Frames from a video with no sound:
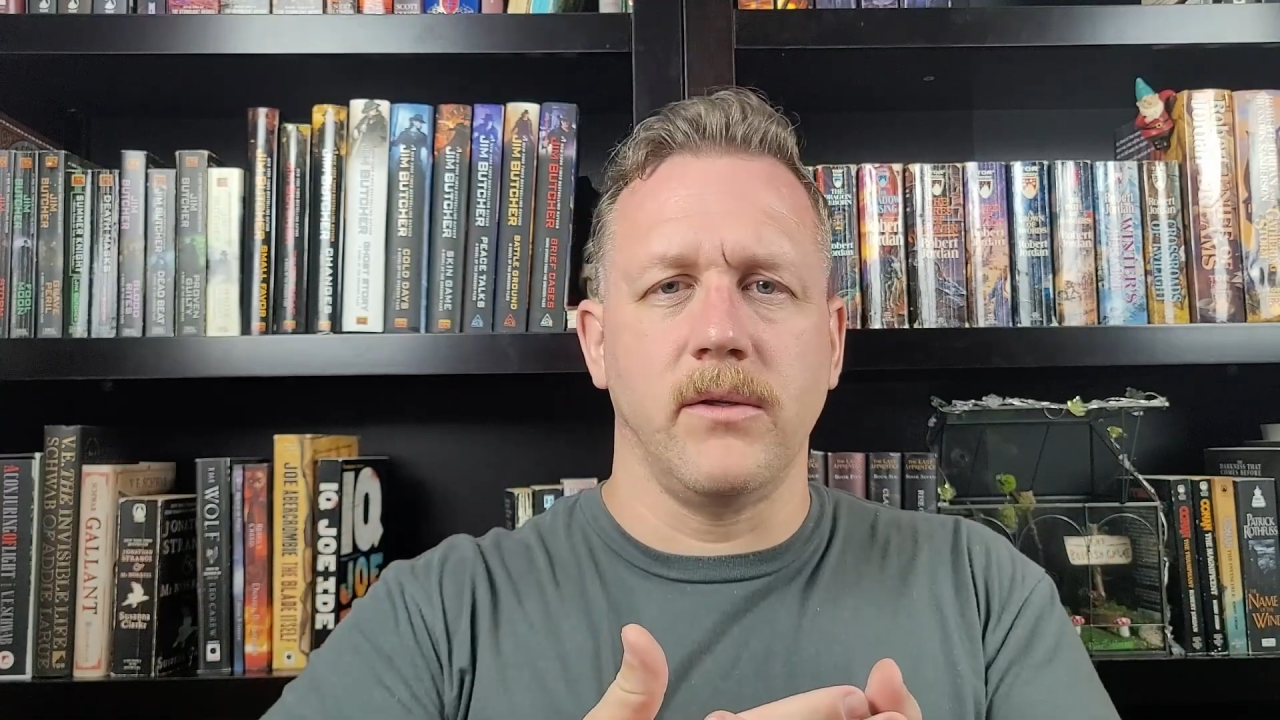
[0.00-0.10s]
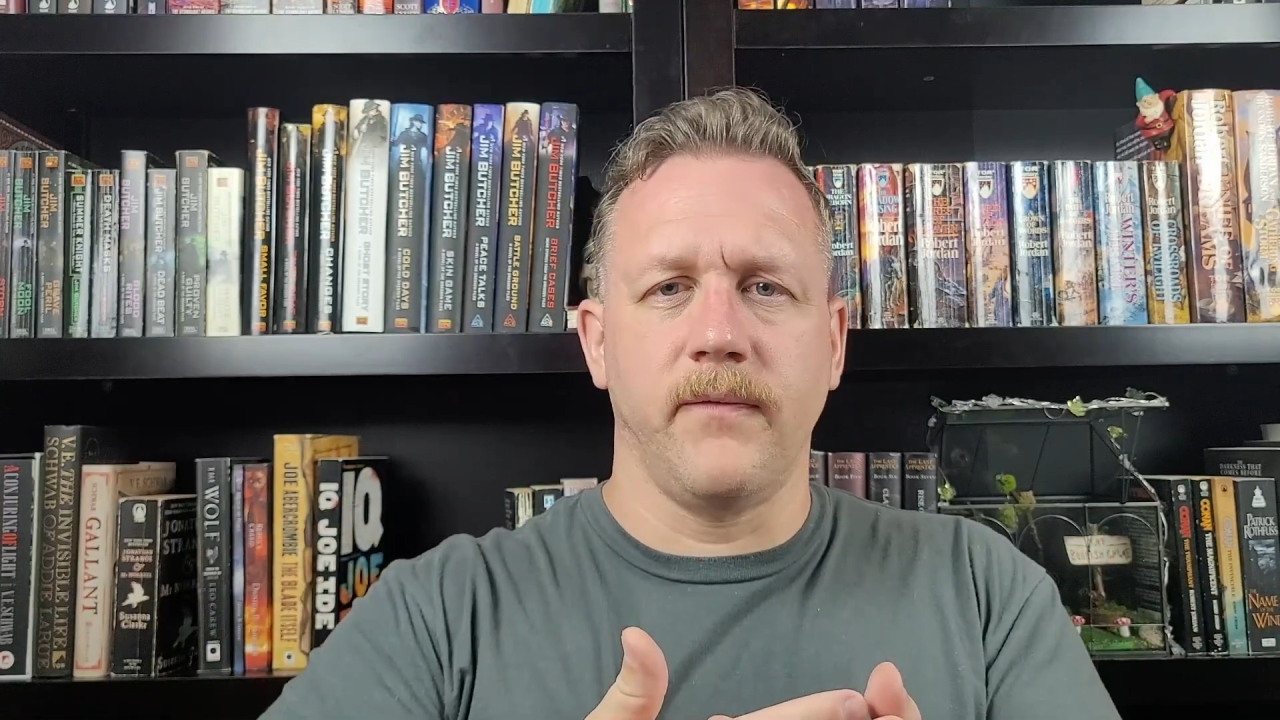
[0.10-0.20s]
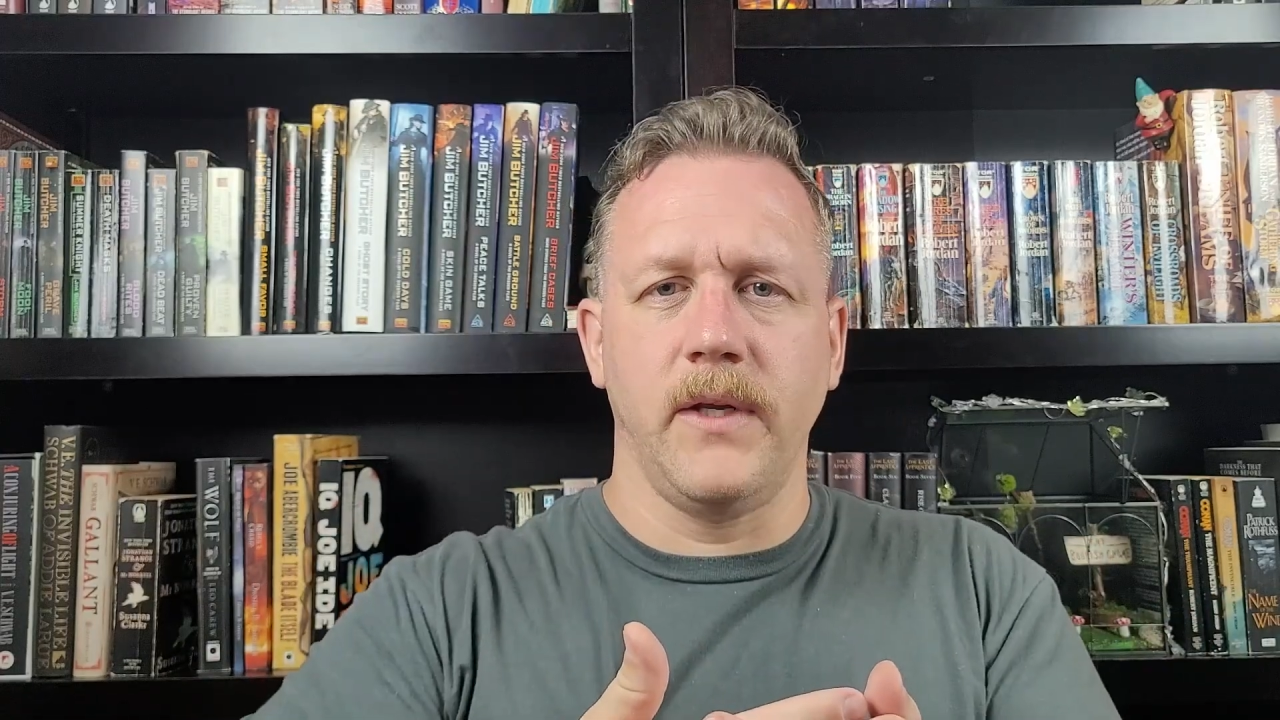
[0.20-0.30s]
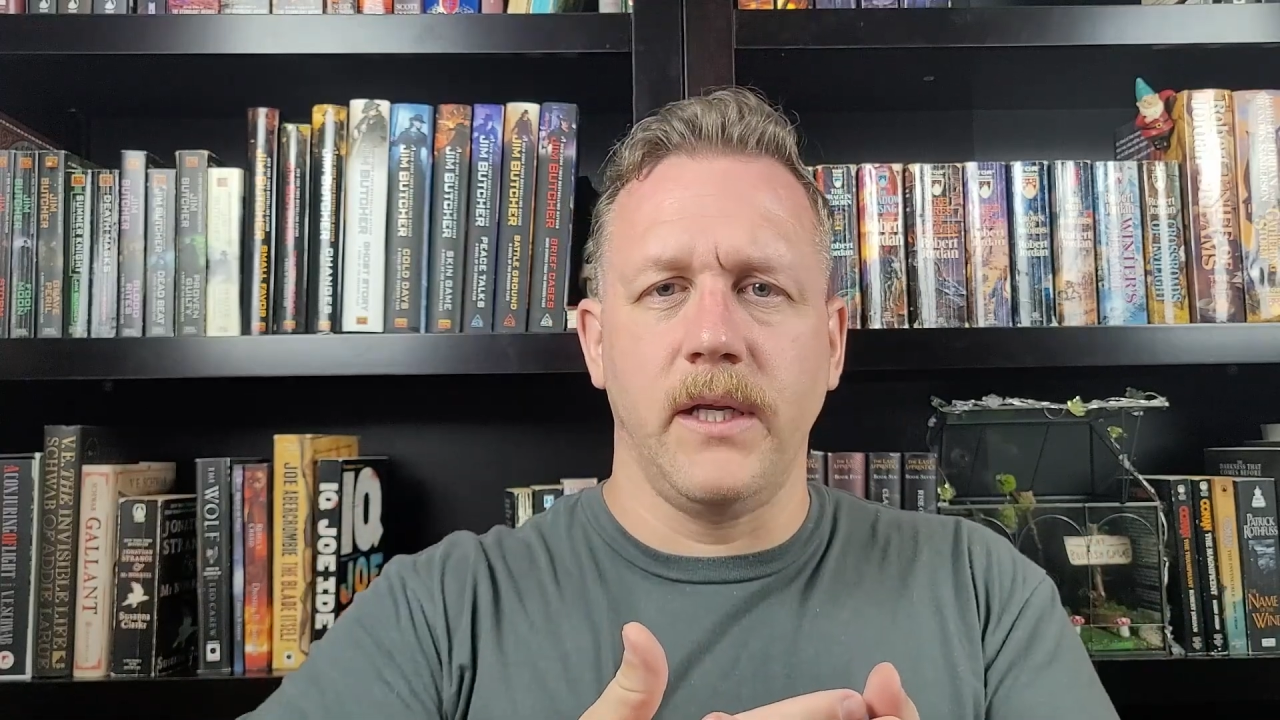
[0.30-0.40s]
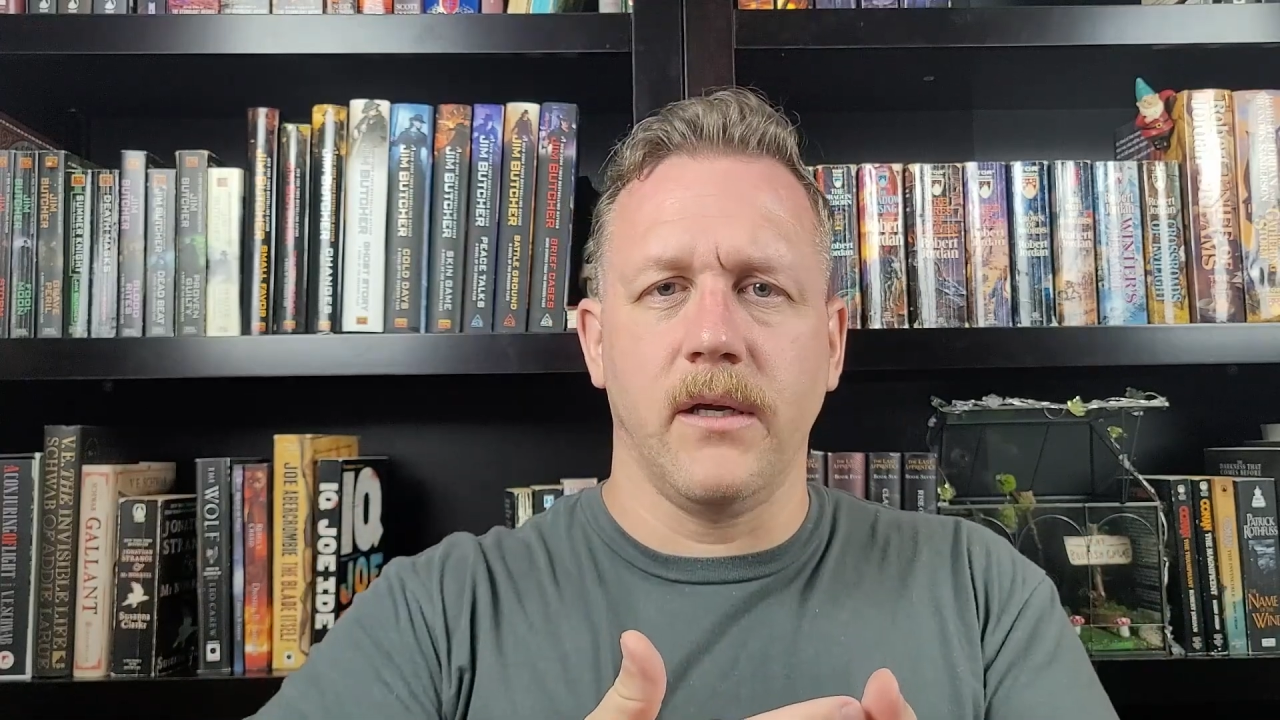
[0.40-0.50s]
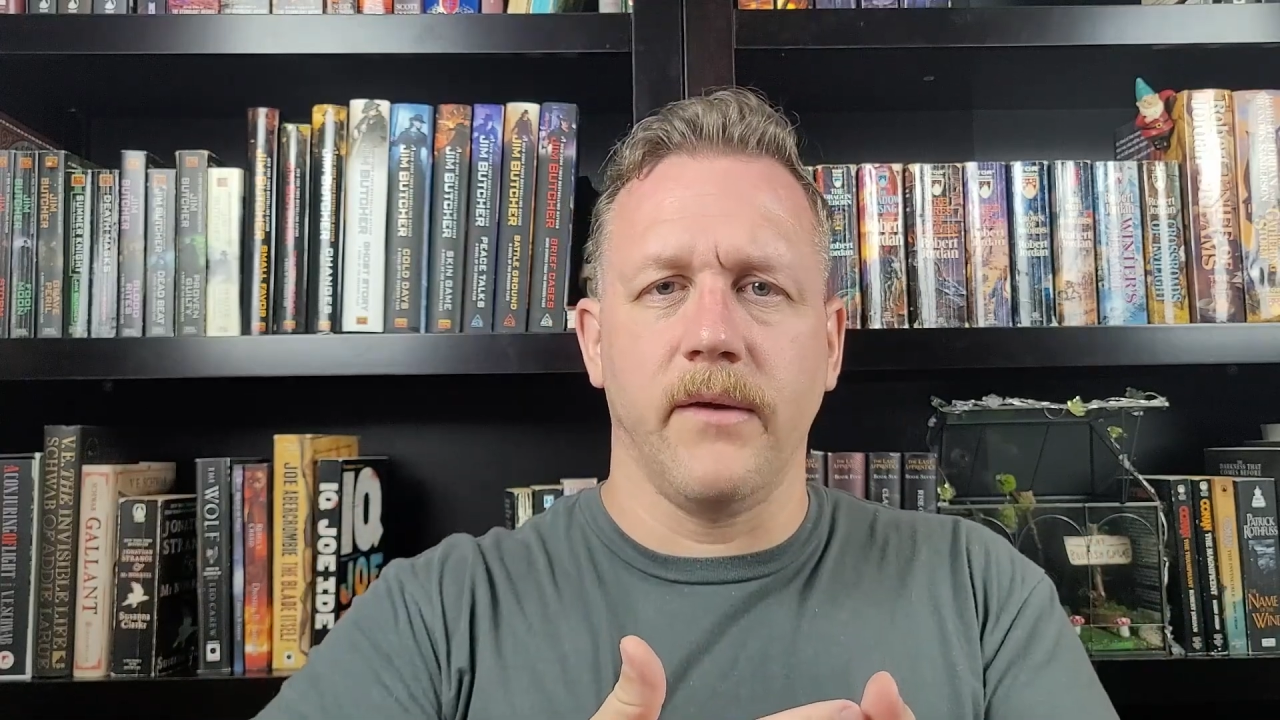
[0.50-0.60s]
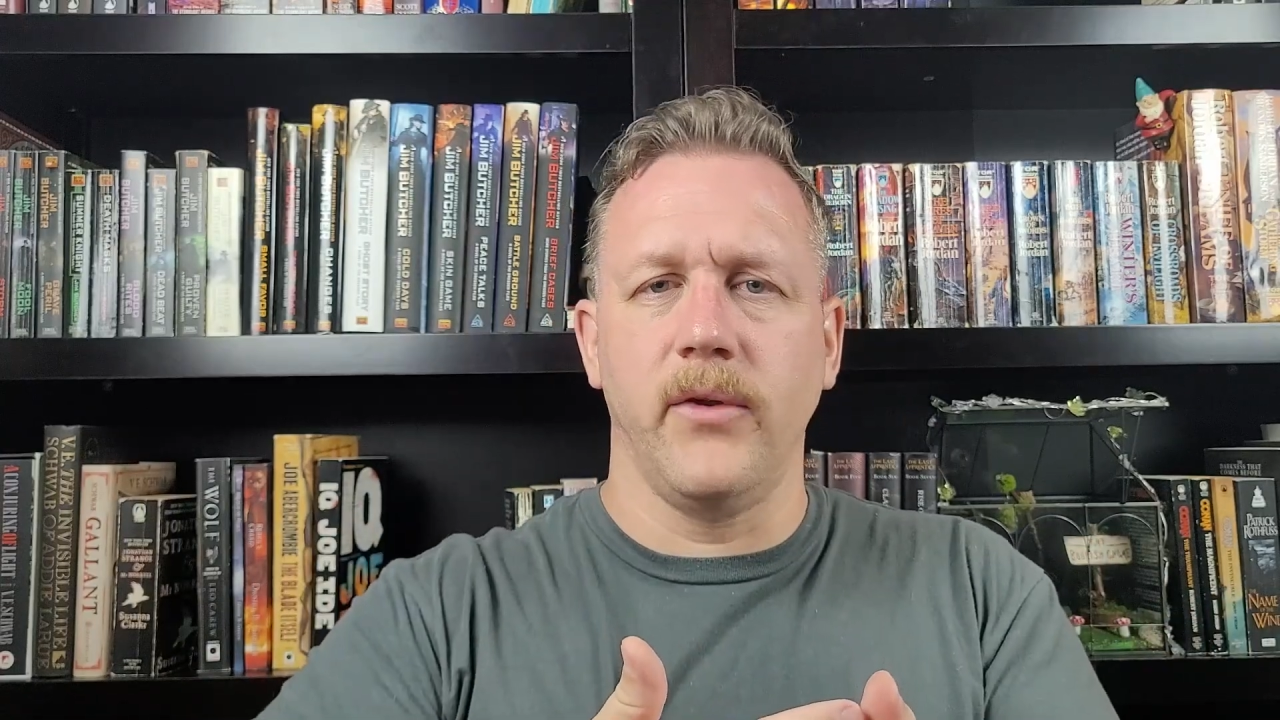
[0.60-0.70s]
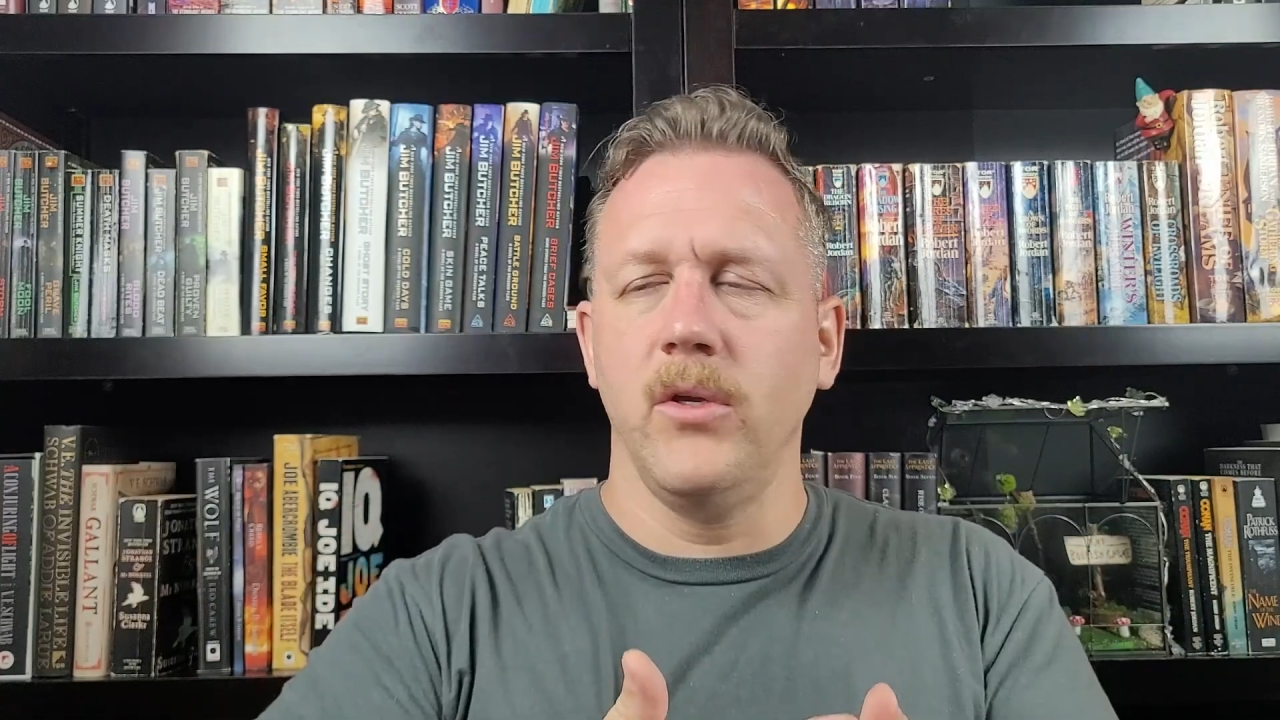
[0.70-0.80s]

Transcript: feeding off